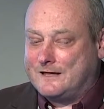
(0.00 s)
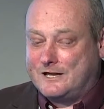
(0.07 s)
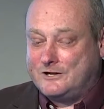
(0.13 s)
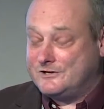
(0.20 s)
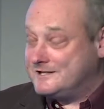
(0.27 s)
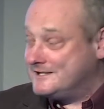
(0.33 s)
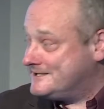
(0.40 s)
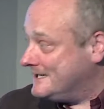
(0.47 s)
And you
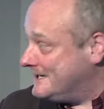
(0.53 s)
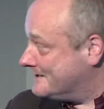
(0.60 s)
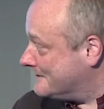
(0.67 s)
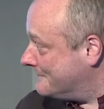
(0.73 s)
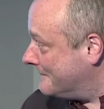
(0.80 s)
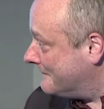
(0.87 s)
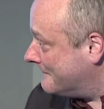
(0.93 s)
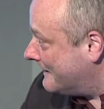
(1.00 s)
can see
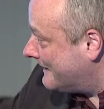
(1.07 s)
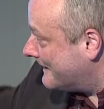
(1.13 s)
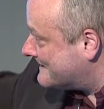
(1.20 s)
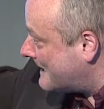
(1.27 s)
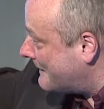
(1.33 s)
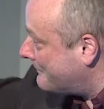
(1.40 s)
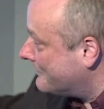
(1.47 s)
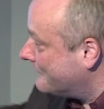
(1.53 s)
an
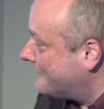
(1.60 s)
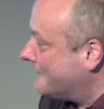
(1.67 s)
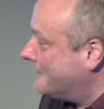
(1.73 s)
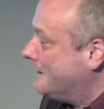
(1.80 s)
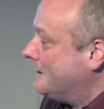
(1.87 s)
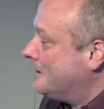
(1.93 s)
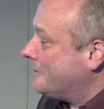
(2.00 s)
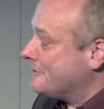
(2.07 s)
example of the
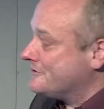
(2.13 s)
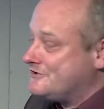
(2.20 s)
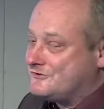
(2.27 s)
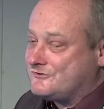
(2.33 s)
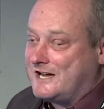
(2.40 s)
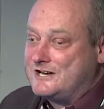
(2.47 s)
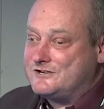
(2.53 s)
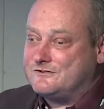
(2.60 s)

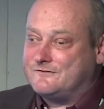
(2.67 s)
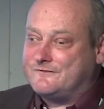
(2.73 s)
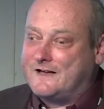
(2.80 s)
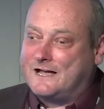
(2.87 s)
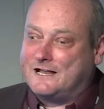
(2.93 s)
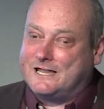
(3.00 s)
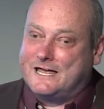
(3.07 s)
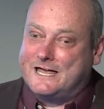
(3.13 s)
concentration
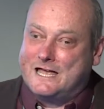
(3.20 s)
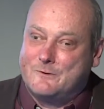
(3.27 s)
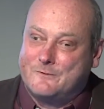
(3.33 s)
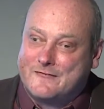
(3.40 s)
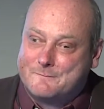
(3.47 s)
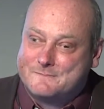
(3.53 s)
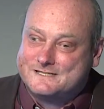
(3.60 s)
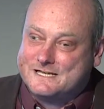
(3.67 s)
failure here with
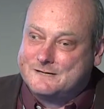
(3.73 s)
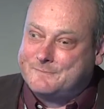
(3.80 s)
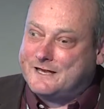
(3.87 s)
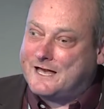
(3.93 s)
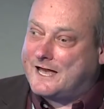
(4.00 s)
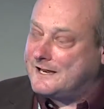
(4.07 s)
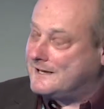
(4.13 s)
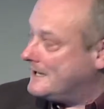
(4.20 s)

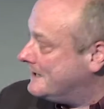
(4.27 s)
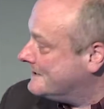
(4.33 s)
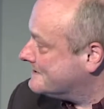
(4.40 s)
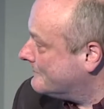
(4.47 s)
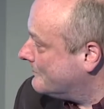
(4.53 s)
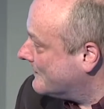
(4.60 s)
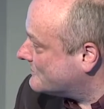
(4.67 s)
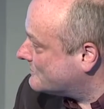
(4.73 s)
MCPA in
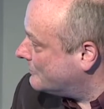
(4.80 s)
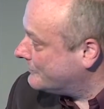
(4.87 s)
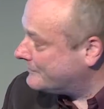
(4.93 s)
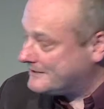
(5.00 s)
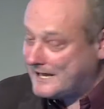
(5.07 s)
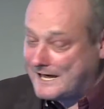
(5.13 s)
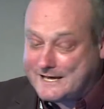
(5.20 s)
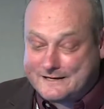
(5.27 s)
some Welsh Water
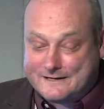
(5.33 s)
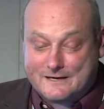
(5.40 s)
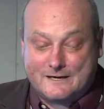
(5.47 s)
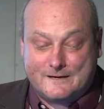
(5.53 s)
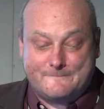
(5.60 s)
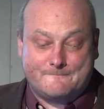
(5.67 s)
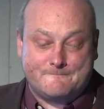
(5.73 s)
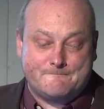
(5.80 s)
data.
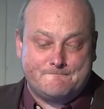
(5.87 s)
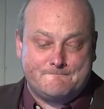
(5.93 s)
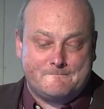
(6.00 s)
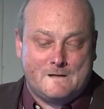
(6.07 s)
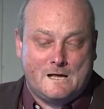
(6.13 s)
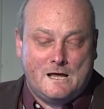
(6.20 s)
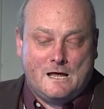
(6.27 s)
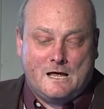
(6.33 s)

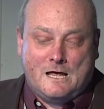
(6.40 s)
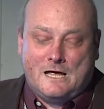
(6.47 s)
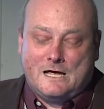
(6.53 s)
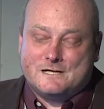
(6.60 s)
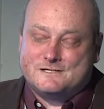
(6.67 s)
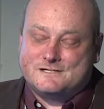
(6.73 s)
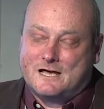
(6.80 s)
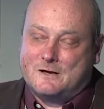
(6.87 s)

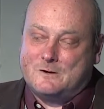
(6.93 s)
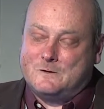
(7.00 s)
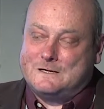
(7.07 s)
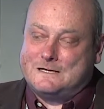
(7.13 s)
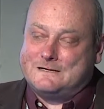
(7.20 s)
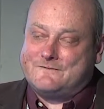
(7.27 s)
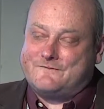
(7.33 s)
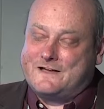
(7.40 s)
So
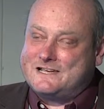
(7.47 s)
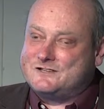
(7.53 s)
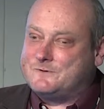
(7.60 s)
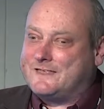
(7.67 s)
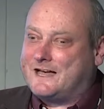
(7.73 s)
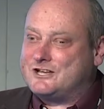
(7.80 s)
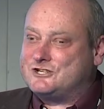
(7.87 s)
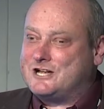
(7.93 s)
faced with
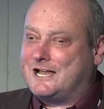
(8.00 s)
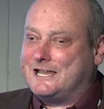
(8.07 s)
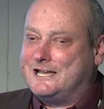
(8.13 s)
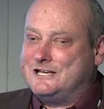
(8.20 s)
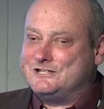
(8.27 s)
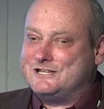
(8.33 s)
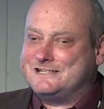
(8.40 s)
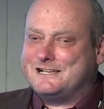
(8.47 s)
that
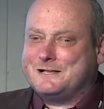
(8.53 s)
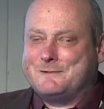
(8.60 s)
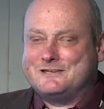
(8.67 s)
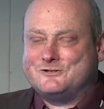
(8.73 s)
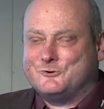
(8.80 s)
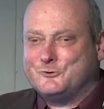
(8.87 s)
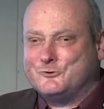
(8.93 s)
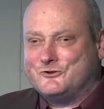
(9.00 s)
challenge, it's a little bit
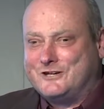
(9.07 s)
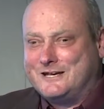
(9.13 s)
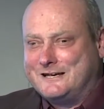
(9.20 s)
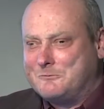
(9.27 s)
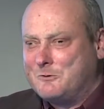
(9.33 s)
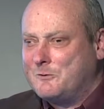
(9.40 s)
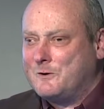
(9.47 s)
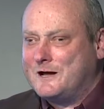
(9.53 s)
daunting.
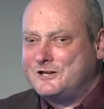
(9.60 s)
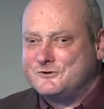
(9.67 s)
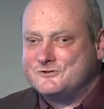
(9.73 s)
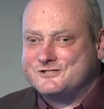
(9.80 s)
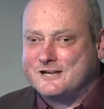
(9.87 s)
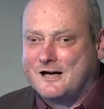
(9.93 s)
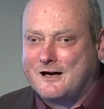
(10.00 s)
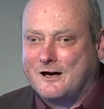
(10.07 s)
Where do you
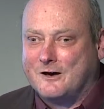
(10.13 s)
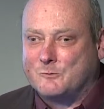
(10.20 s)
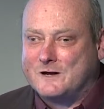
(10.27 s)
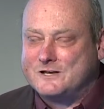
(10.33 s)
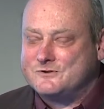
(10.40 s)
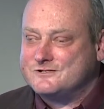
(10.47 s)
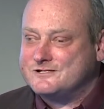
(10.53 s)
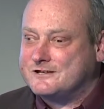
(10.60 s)
start? Where
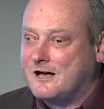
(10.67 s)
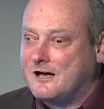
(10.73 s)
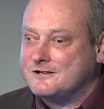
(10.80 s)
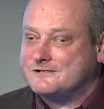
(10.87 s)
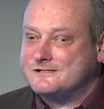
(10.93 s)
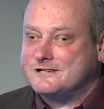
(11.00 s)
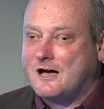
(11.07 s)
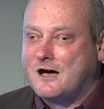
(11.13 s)
do you start
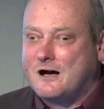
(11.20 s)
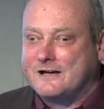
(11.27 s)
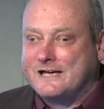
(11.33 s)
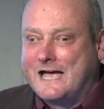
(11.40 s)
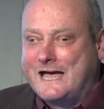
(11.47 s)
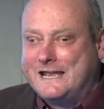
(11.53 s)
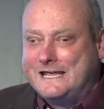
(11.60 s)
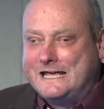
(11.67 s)
to
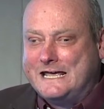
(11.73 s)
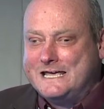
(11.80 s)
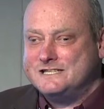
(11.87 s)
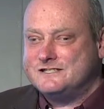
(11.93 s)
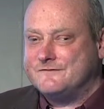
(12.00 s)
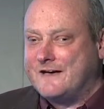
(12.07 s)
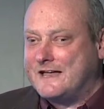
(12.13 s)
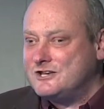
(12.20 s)
target any
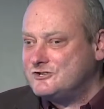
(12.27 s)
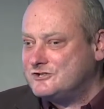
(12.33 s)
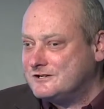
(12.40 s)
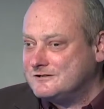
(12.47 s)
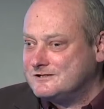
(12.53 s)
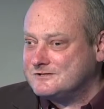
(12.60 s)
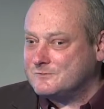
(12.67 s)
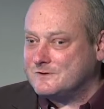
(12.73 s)

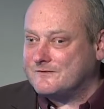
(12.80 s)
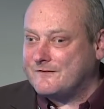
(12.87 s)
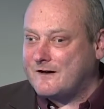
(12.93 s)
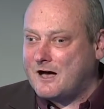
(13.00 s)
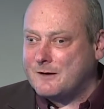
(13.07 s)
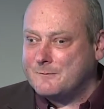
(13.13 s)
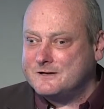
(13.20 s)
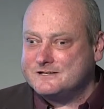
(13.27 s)
interventions with
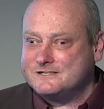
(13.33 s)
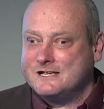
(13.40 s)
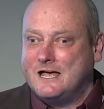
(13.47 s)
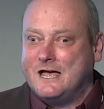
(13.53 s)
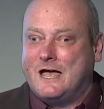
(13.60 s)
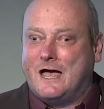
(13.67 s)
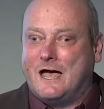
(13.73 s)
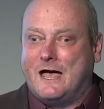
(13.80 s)
farmers,
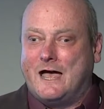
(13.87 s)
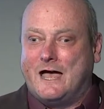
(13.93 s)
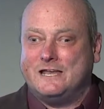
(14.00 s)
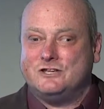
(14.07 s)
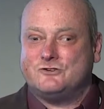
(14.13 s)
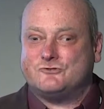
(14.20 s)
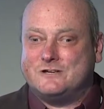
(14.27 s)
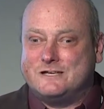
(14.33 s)
any
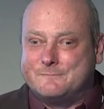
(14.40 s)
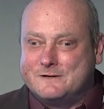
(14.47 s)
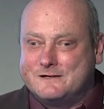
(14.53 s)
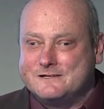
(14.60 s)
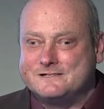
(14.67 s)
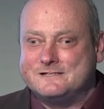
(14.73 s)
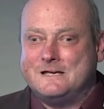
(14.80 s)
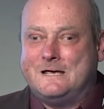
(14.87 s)

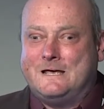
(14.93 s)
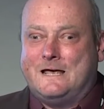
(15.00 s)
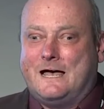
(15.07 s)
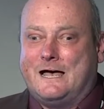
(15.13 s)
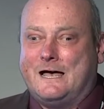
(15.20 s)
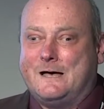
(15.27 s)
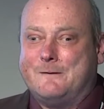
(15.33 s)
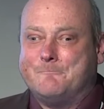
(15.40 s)
treatments,
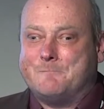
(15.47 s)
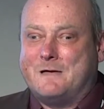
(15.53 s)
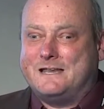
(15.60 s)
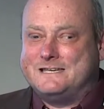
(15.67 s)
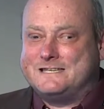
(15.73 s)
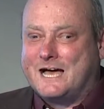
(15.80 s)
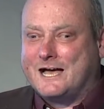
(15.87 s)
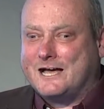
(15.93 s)
any
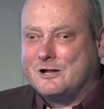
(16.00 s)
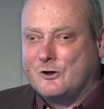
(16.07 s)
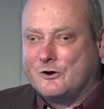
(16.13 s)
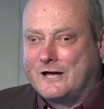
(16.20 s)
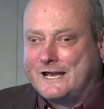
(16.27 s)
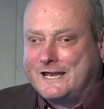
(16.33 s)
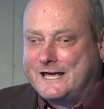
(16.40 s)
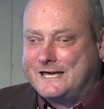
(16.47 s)

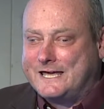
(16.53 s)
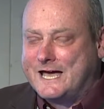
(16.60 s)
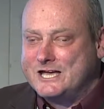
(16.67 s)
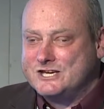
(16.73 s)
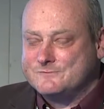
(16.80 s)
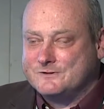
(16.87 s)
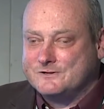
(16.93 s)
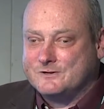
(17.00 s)
dialogue, any
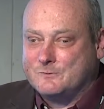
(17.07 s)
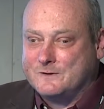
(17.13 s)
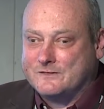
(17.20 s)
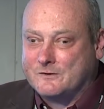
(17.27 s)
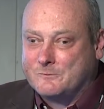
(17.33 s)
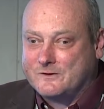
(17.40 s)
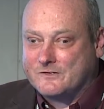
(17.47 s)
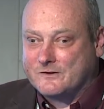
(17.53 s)
engagement with
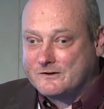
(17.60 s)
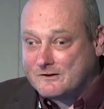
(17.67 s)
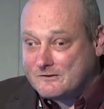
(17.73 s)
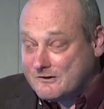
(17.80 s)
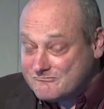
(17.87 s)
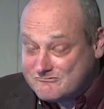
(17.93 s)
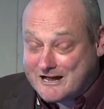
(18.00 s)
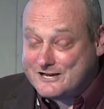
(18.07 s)

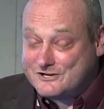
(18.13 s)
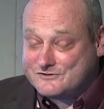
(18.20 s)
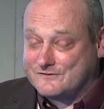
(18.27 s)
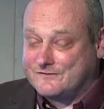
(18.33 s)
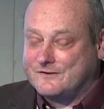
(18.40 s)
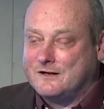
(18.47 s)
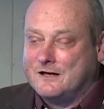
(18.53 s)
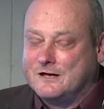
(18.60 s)
a range
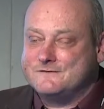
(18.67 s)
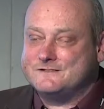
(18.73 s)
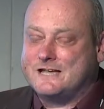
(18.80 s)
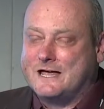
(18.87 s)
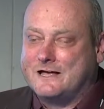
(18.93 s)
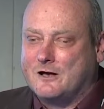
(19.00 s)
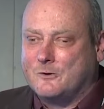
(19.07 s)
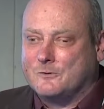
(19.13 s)
of
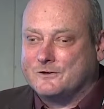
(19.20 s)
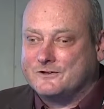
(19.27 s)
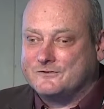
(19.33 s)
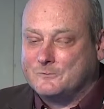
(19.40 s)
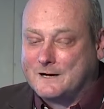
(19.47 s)
stakeholders?